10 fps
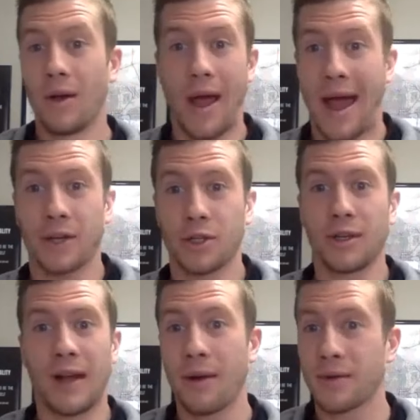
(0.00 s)

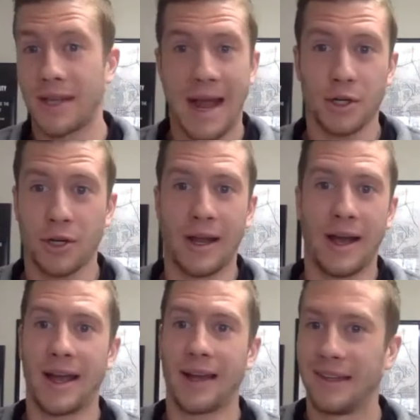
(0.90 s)
action. I was an action
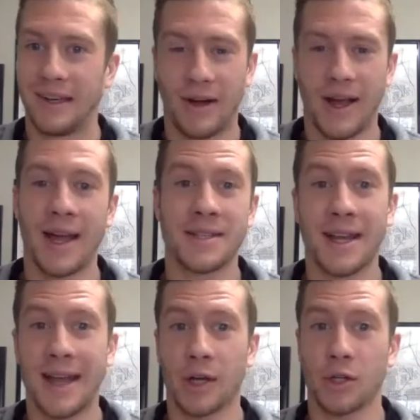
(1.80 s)
guy. You know, I
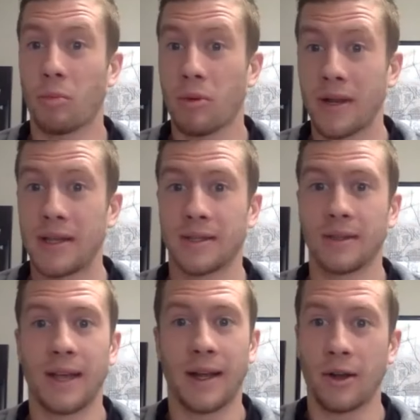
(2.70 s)
take action pretty
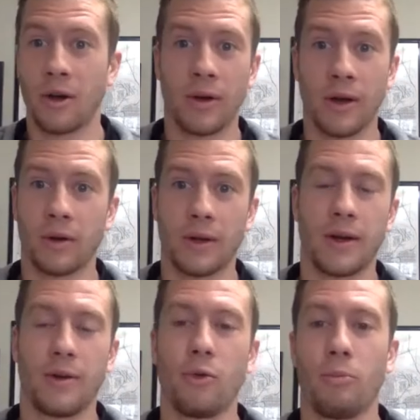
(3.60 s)
easily. I
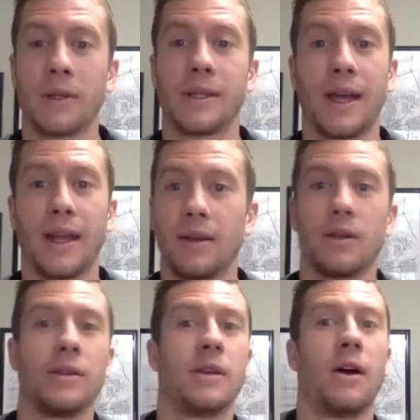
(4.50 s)
go, but then,
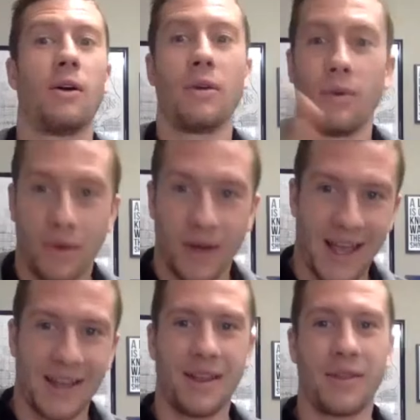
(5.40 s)
you know,
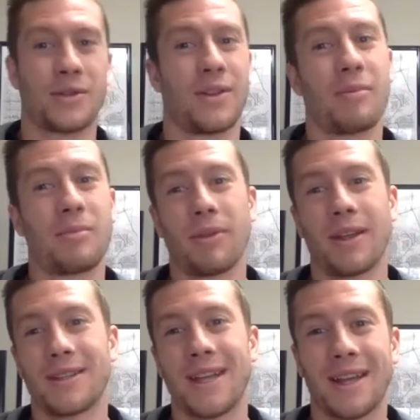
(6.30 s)
and there's a lot of people
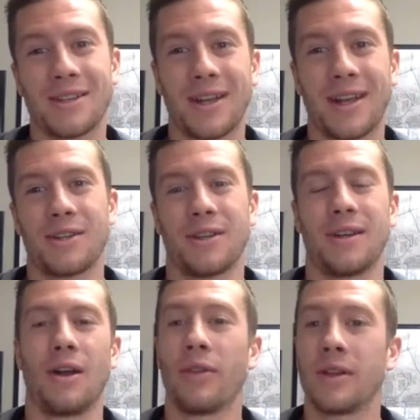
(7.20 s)
that take
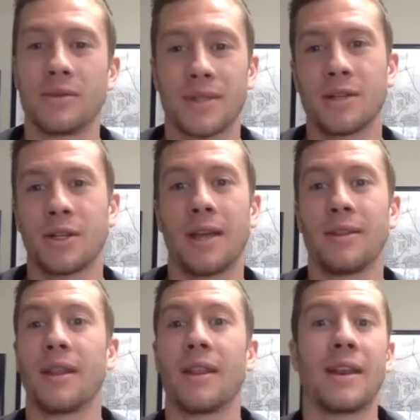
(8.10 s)
education. All they do is educate,
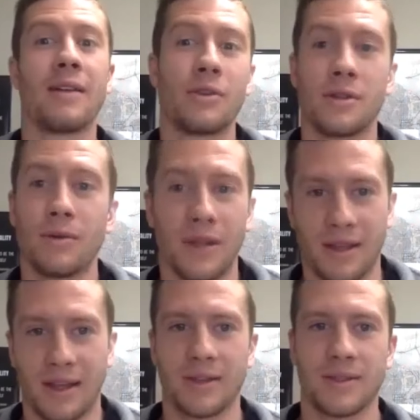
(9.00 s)
and then they never do
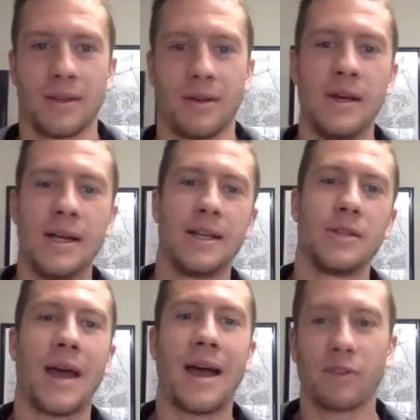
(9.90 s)
anything. So
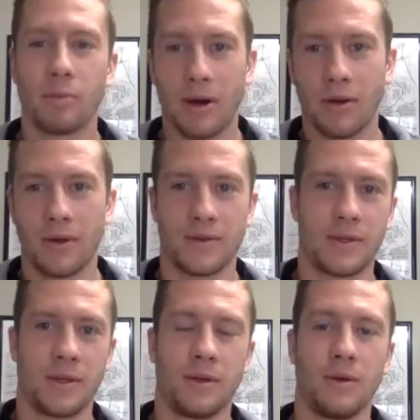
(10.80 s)
you have to pair those
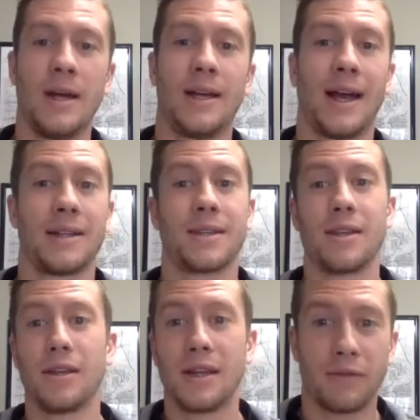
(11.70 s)
two. I'd say
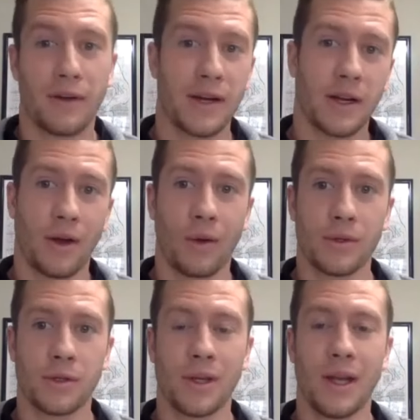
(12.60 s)
you need to find a
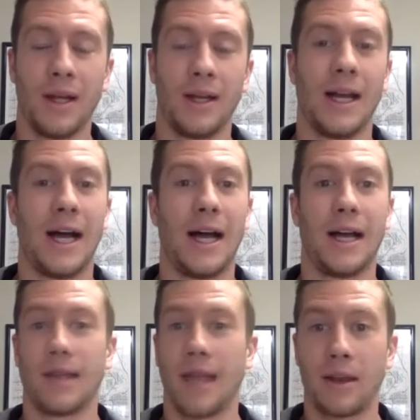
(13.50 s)
coach, and
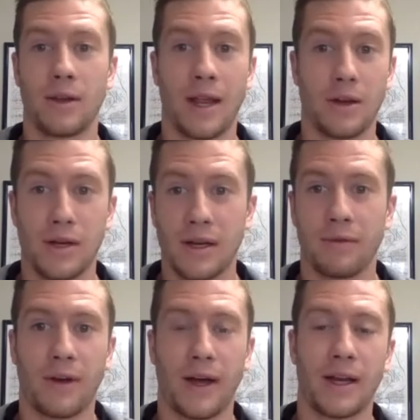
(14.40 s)
then you need
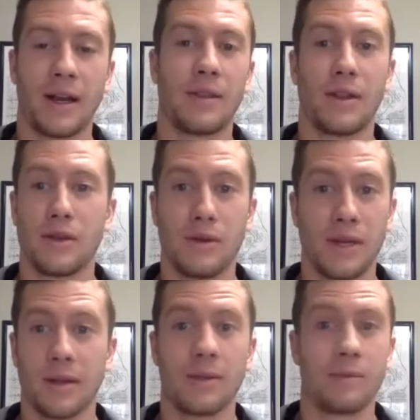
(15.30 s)

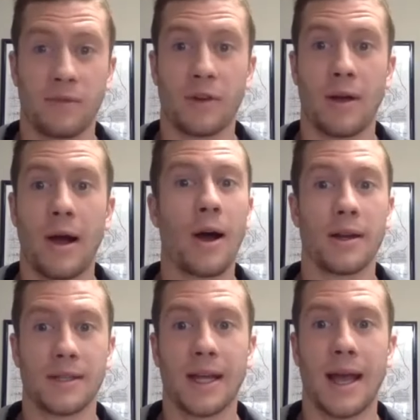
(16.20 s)
to figure out how to
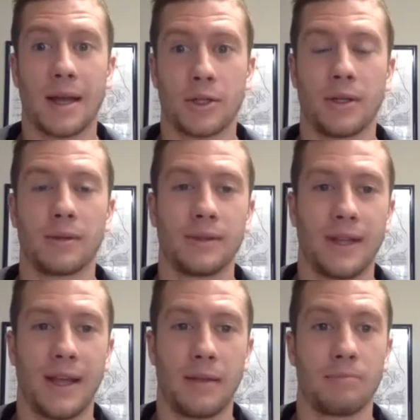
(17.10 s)
take action.
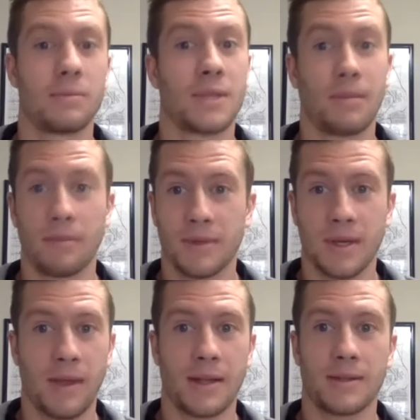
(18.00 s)
And some
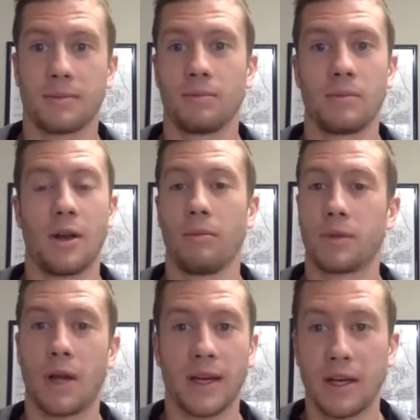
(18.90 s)
of that's, you know,
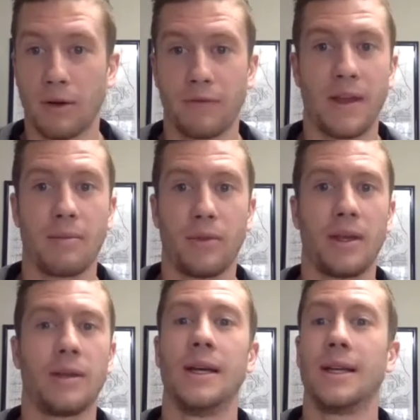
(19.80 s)
talking to your
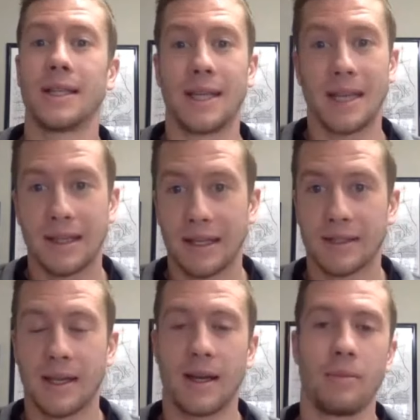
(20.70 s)
family, getting things
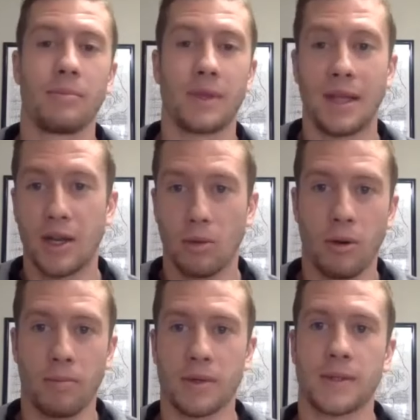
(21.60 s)
set up, getting your
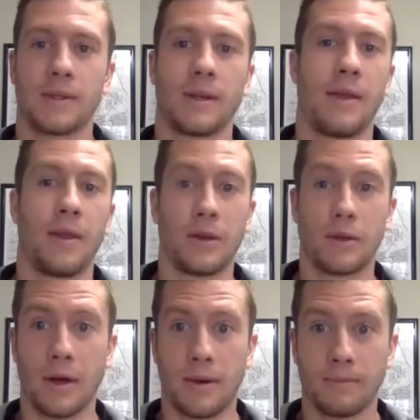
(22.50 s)
purpose, and then
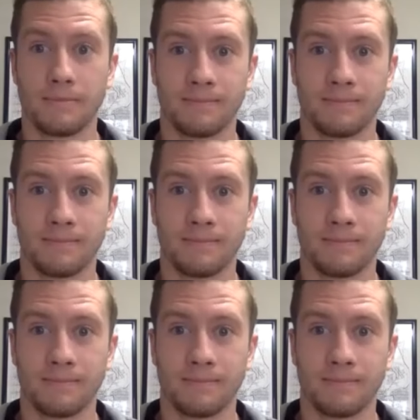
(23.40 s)
go.